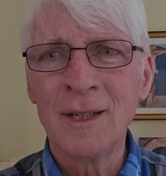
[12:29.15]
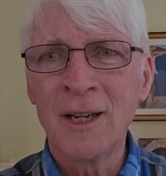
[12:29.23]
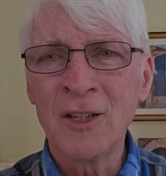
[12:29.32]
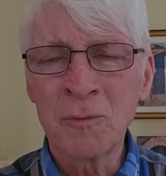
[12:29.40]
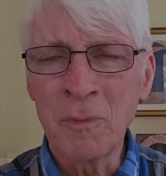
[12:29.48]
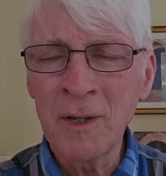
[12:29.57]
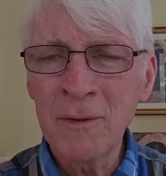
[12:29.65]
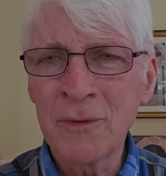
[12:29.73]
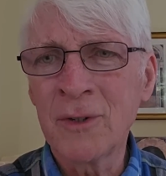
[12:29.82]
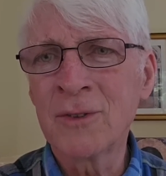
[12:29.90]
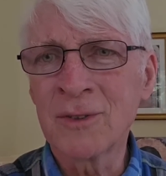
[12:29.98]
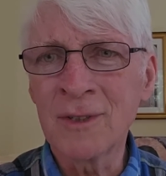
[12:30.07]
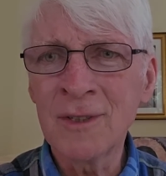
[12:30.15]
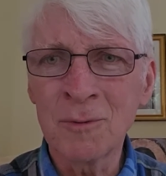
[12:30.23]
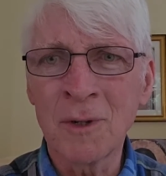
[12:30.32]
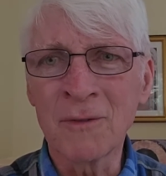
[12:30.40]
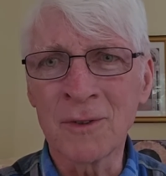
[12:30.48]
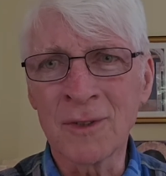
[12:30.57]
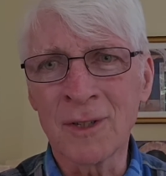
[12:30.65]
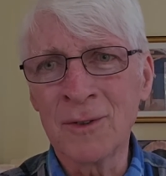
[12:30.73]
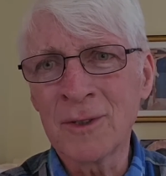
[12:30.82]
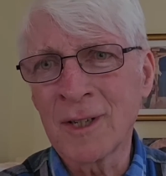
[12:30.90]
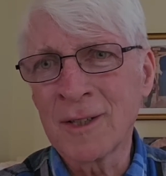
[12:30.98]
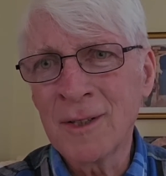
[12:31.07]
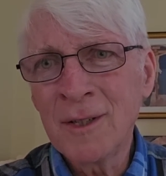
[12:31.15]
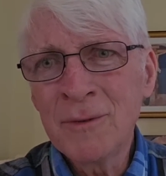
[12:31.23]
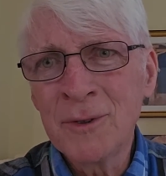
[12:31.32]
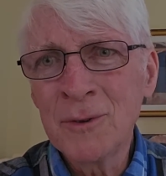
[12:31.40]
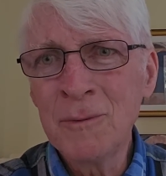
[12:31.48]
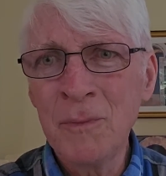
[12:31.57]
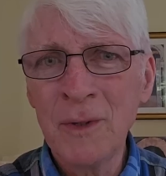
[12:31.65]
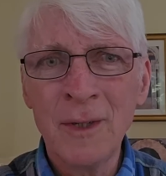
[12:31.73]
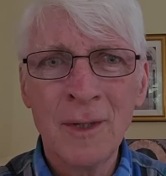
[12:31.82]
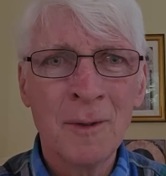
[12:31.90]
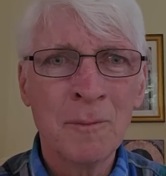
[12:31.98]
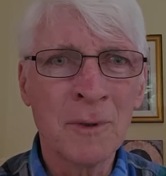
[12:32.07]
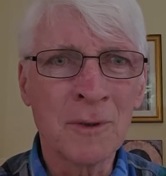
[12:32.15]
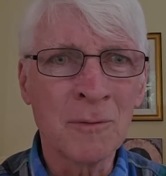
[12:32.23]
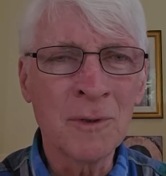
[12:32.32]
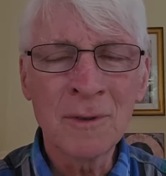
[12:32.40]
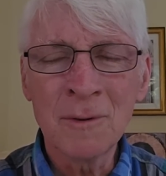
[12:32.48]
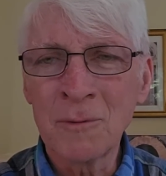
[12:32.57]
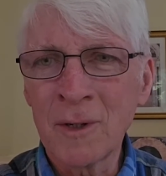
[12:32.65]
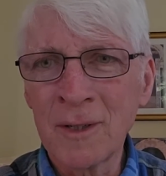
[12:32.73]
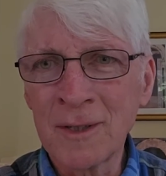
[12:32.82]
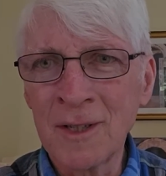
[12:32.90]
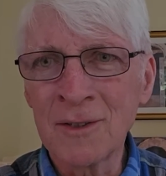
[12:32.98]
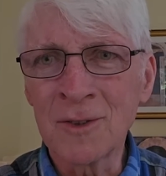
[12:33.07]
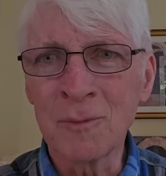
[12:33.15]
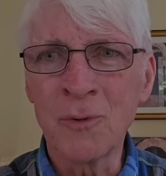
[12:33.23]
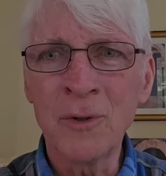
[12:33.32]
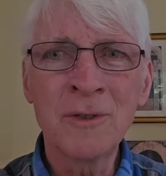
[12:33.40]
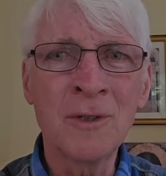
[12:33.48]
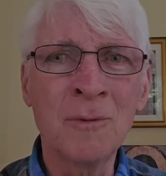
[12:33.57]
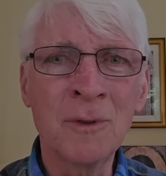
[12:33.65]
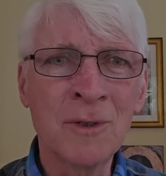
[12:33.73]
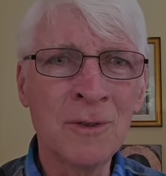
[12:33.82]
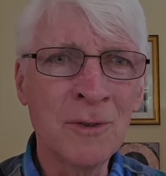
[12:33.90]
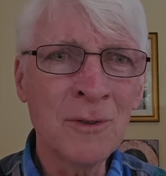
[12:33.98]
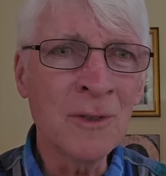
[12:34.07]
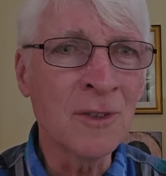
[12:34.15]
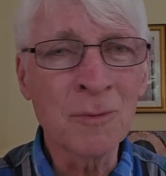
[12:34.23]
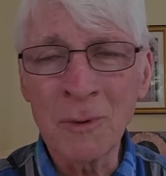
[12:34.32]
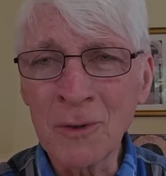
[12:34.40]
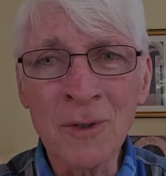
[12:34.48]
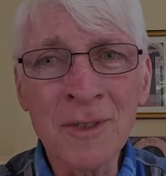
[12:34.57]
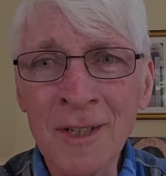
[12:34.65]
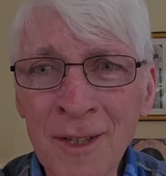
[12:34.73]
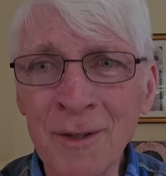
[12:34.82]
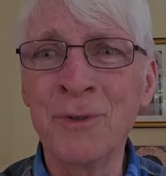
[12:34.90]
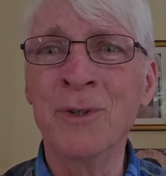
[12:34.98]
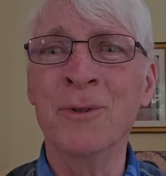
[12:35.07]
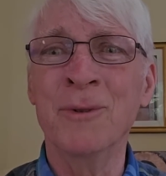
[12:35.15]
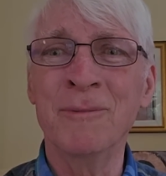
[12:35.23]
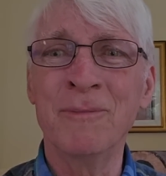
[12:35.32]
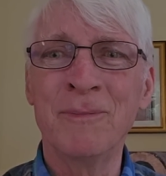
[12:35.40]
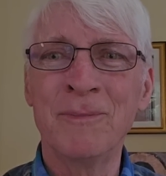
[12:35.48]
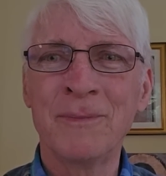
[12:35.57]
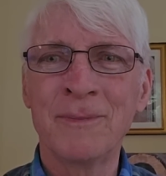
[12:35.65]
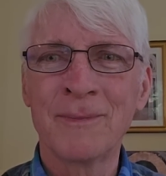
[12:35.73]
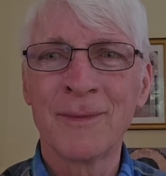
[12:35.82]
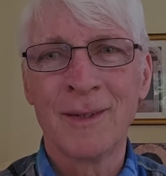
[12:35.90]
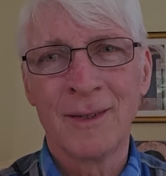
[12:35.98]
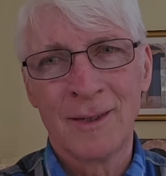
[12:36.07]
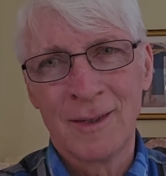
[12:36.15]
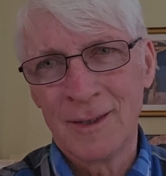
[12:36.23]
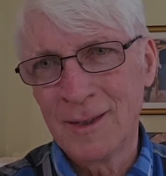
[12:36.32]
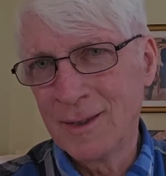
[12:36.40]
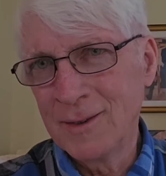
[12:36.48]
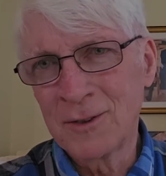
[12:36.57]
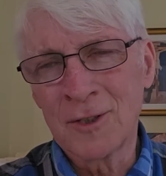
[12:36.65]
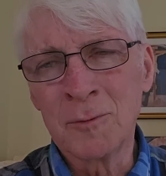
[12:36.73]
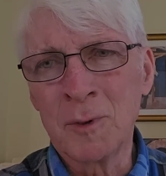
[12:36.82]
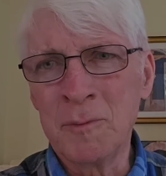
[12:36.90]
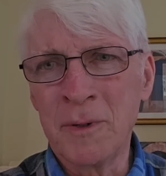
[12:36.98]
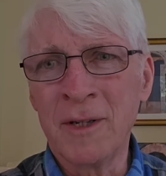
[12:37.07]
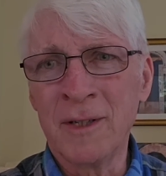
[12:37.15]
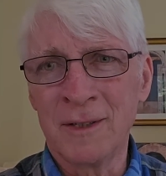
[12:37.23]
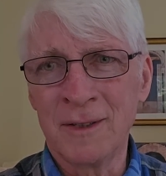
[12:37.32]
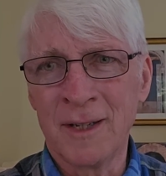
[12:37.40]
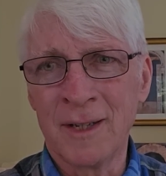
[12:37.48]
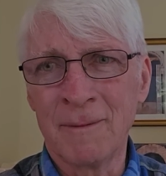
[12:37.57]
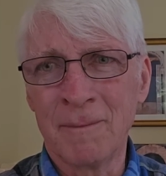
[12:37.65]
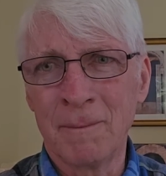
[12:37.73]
As painful as it is, we have to say, look, I love you, but the reason why I can't support you in what you're doing is because I love you. And there's going to be pain in that.